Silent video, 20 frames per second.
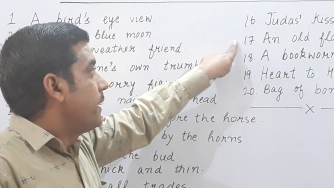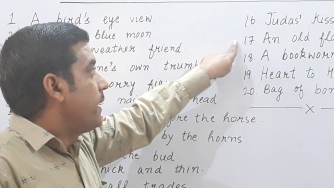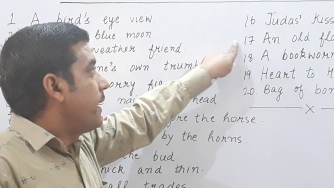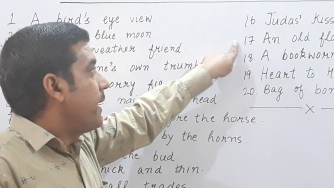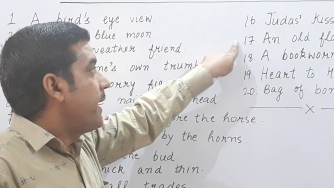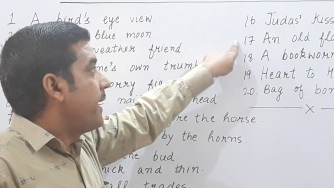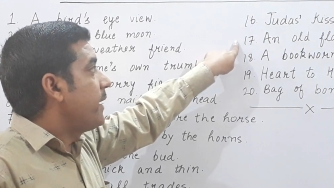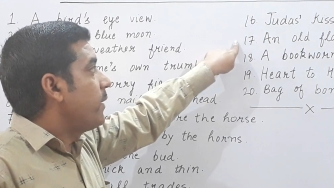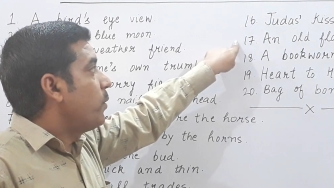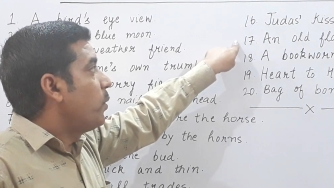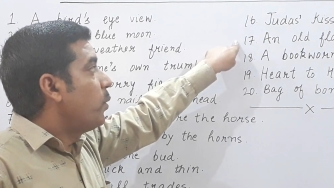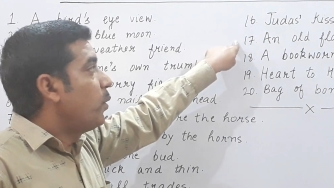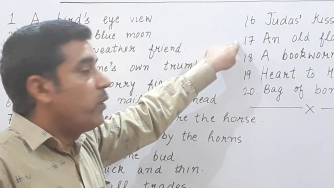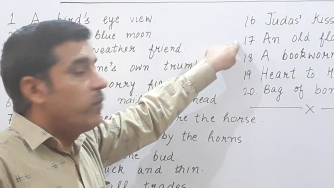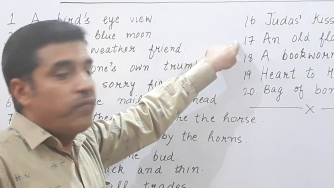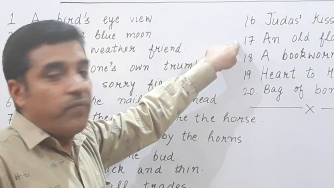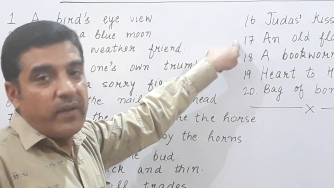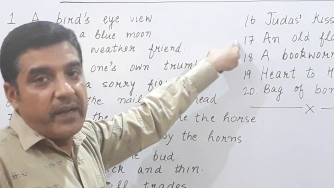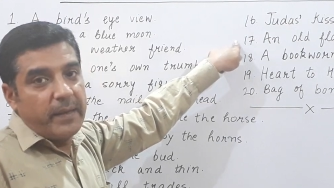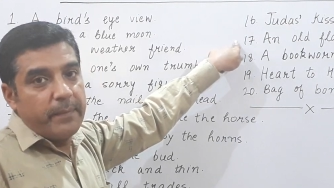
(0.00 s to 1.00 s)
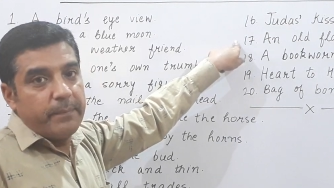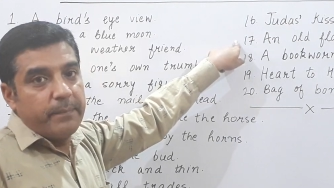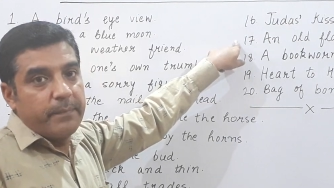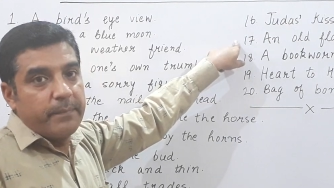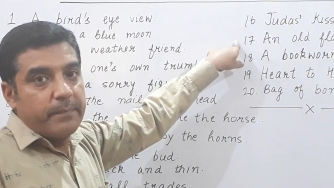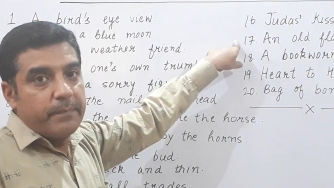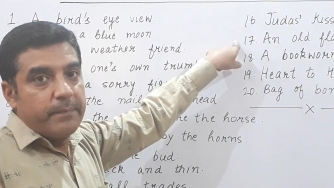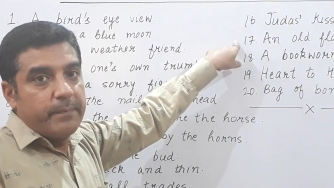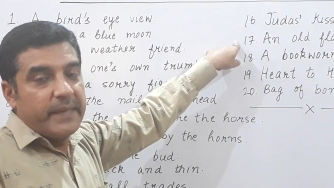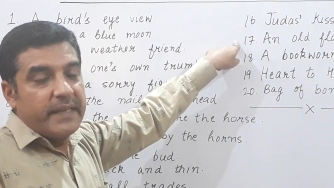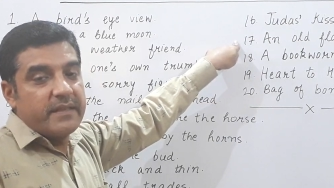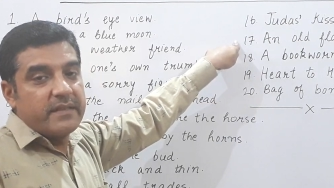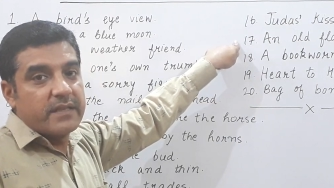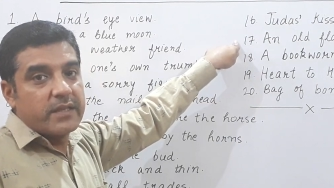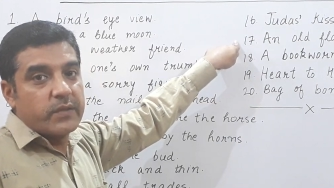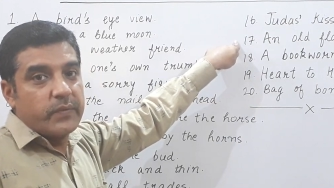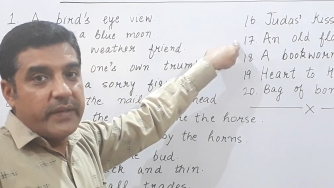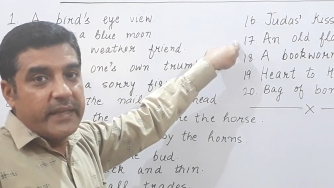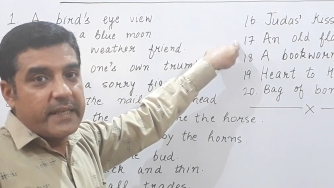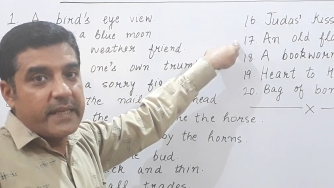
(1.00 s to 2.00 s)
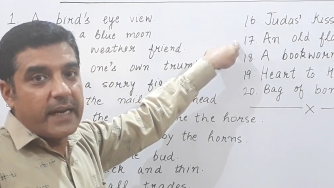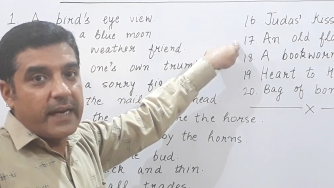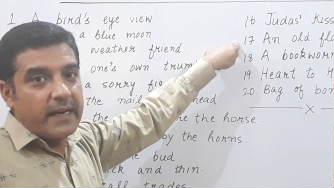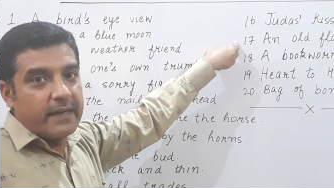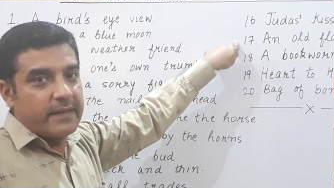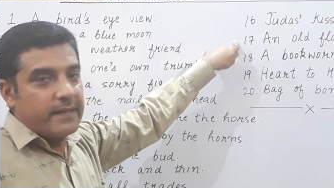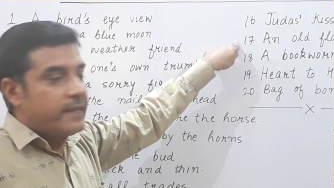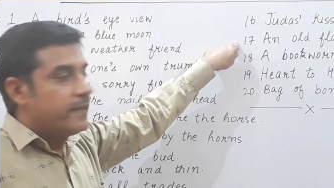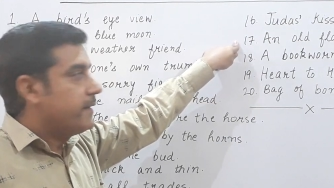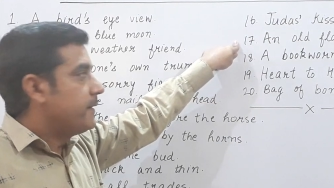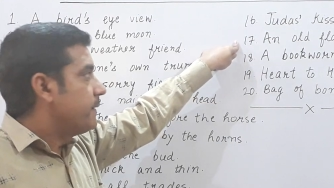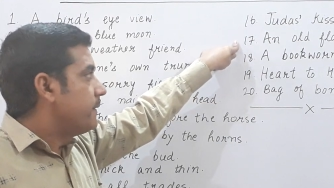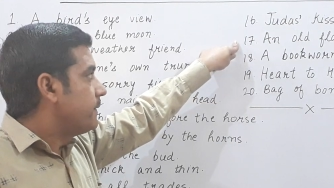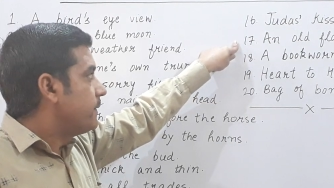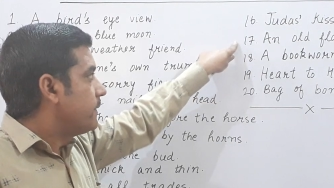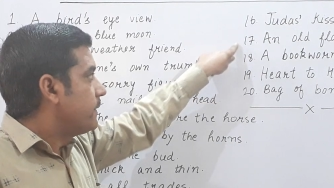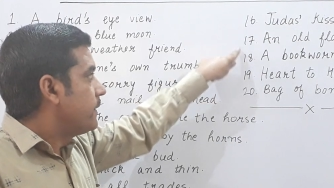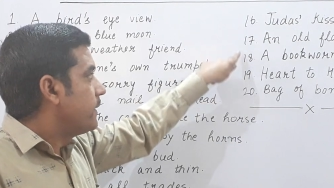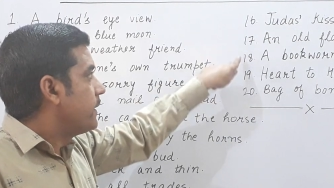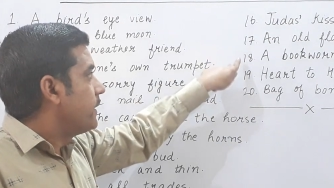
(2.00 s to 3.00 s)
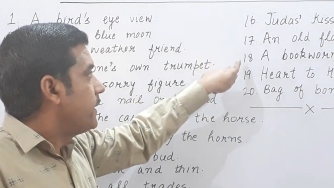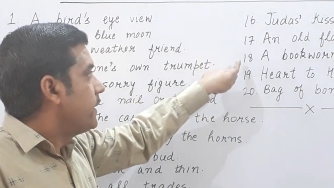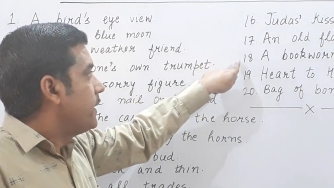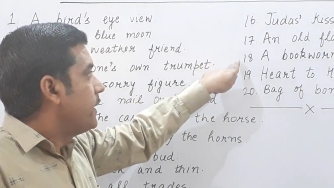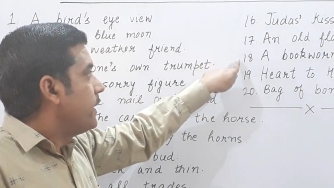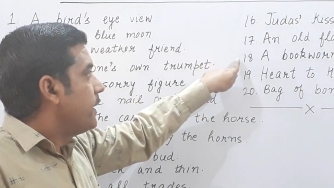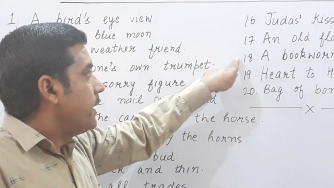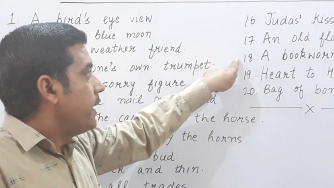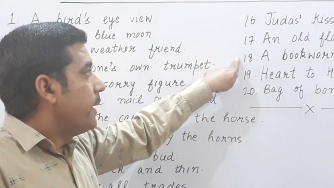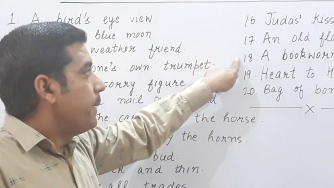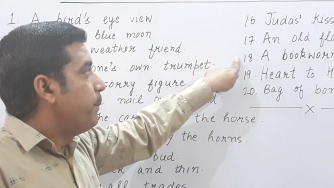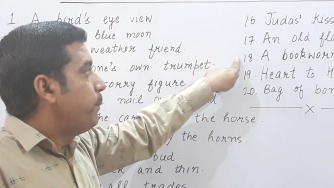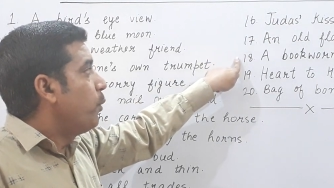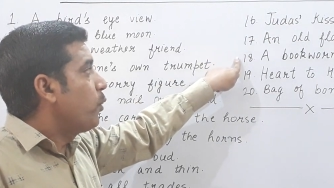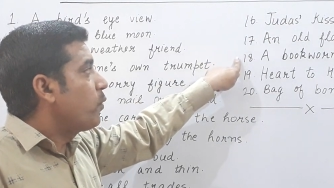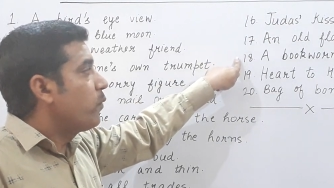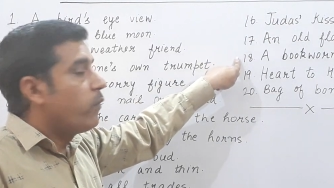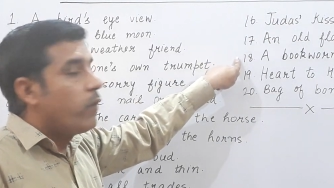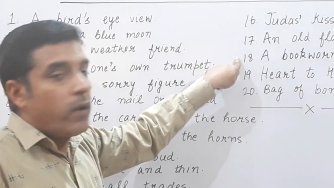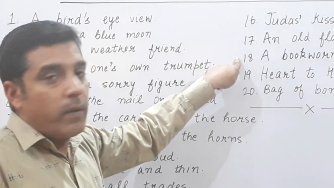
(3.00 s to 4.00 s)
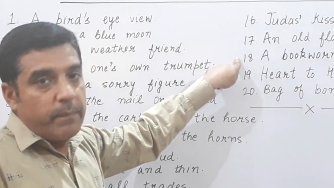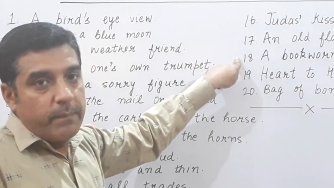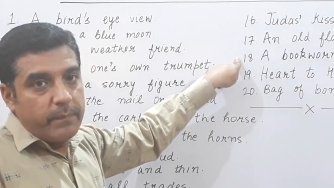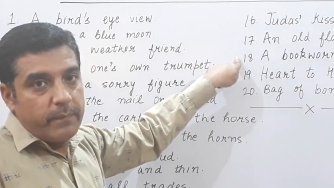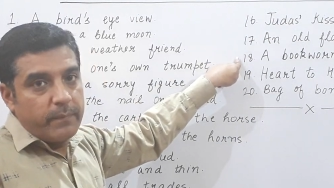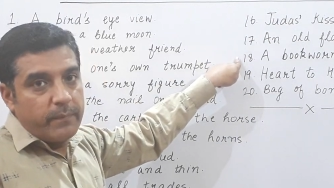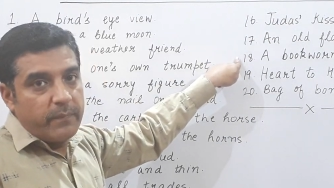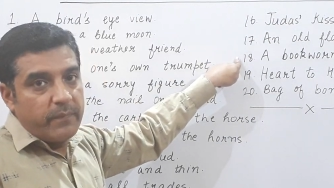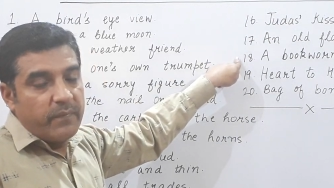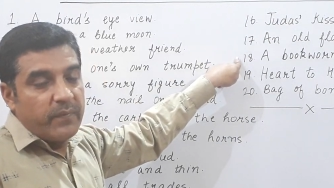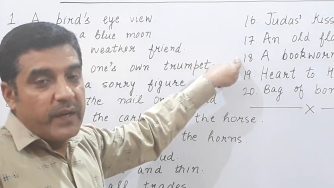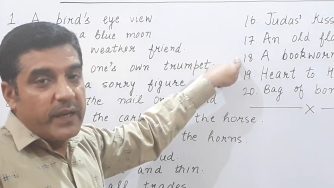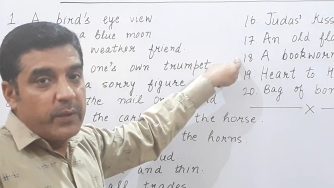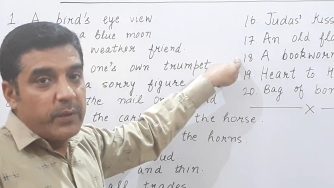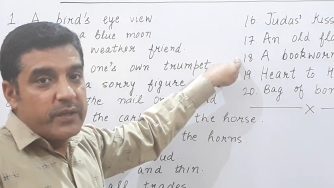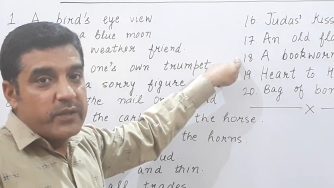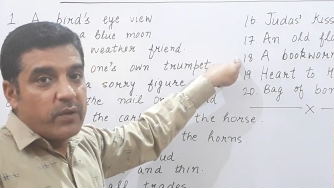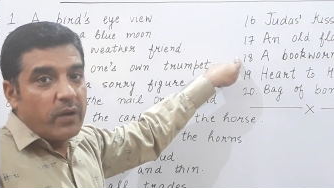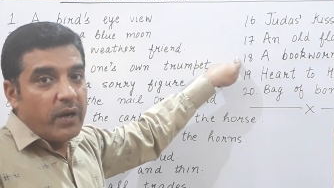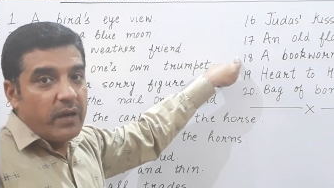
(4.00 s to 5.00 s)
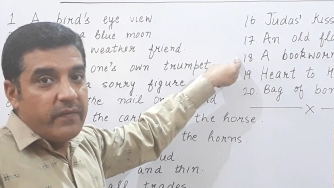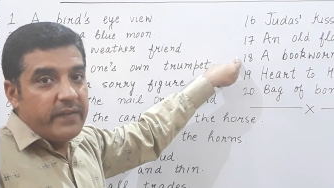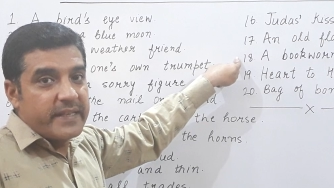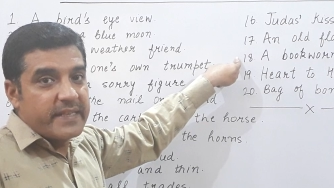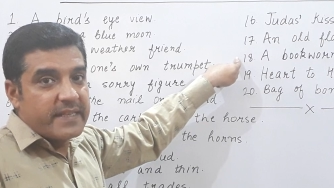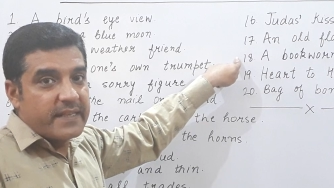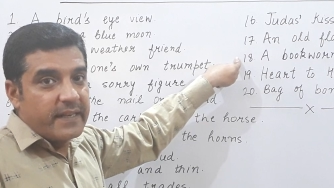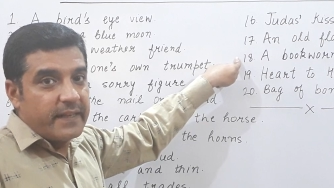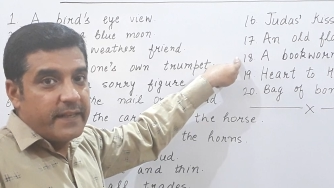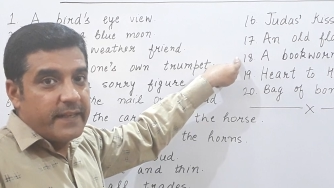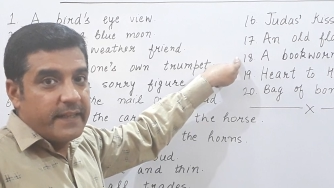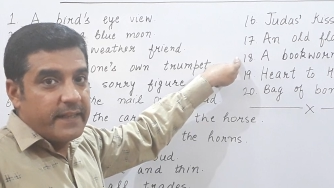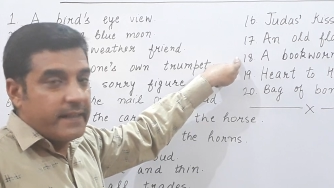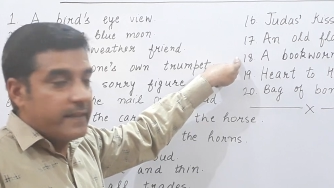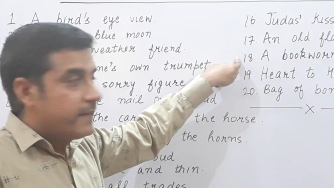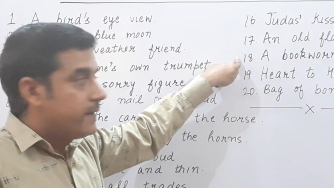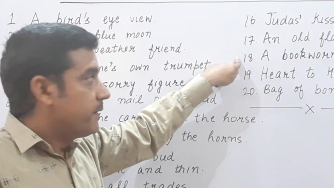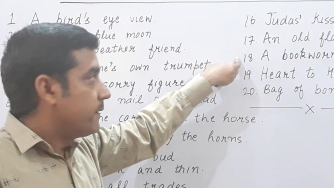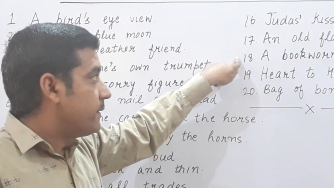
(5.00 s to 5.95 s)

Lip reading: An old flame means sweetheart. A bookworm, one who is always studying.